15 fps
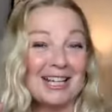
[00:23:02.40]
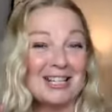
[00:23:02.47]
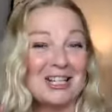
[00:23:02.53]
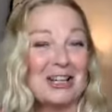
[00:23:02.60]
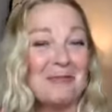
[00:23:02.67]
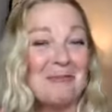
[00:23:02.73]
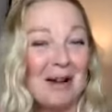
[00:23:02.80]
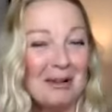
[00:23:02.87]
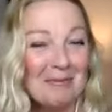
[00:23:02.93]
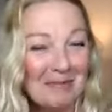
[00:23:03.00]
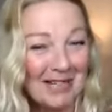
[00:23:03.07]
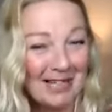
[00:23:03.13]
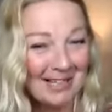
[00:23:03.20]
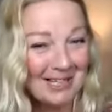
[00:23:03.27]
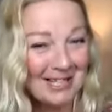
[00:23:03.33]
issue might be
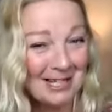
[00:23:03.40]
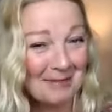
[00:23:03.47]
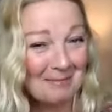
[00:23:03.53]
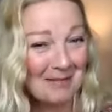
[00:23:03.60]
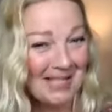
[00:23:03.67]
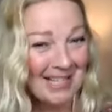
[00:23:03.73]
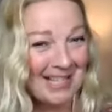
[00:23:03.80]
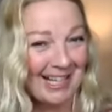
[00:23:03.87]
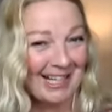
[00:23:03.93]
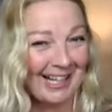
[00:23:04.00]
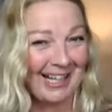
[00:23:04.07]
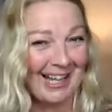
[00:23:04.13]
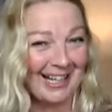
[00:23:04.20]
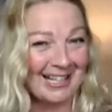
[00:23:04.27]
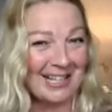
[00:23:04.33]
linked to some
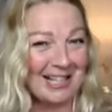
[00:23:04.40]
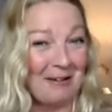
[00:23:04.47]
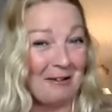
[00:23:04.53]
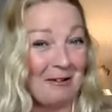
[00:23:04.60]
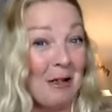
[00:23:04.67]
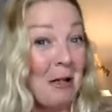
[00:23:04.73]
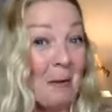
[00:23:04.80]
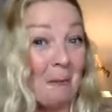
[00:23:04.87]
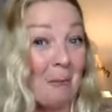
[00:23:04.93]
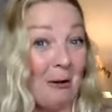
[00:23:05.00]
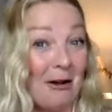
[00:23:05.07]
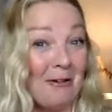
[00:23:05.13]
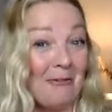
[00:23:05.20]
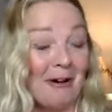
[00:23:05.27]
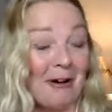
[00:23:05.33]
intergalactic
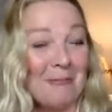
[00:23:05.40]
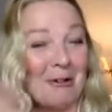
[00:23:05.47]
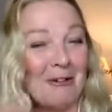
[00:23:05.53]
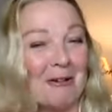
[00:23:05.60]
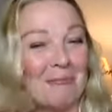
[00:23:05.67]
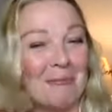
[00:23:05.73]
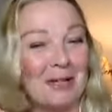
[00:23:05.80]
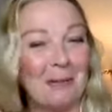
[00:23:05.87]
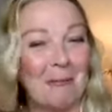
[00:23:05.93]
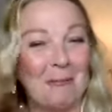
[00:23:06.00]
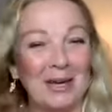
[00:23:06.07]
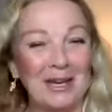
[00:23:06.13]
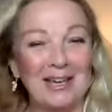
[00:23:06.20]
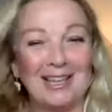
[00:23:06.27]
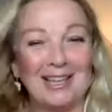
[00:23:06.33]
program you're in with a
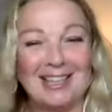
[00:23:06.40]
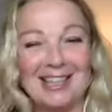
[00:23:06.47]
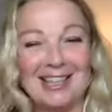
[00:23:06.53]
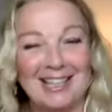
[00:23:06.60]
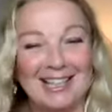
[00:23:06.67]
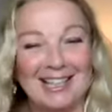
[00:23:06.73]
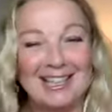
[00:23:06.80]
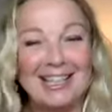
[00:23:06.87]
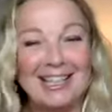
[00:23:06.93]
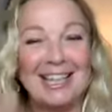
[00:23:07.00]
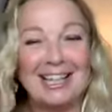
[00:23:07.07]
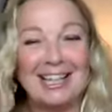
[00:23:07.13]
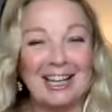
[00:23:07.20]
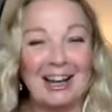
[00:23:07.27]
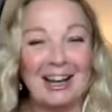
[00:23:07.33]
birthing,
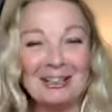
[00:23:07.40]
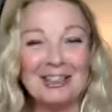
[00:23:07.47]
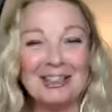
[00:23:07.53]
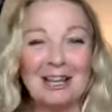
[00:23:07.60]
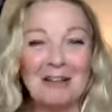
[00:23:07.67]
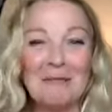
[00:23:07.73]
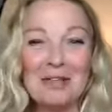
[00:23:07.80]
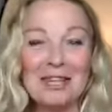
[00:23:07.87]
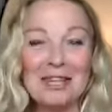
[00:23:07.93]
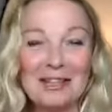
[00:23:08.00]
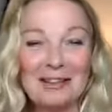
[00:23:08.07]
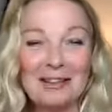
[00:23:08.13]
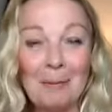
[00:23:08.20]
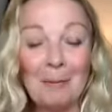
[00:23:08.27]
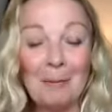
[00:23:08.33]
you know, thing with
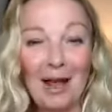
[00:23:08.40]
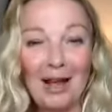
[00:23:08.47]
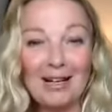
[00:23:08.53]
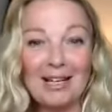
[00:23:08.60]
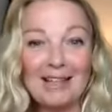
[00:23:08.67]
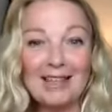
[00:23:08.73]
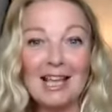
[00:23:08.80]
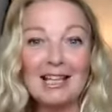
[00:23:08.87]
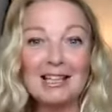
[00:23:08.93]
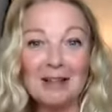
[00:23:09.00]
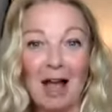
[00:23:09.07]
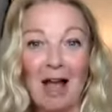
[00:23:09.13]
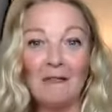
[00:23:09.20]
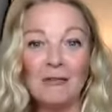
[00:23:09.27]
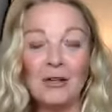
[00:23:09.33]
another planet. They'd
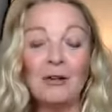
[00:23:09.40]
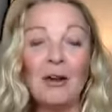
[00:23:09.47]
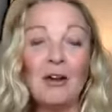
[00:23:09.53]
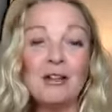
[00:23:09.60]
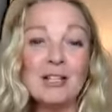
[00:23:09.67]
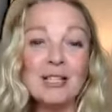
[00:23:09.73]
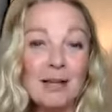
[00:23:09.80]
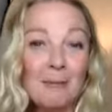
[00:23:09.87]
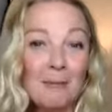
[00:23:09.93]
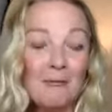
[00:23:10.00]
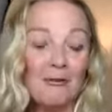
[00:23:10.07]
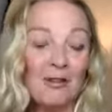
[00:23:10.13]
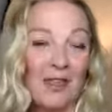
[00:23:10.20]
have you locked up for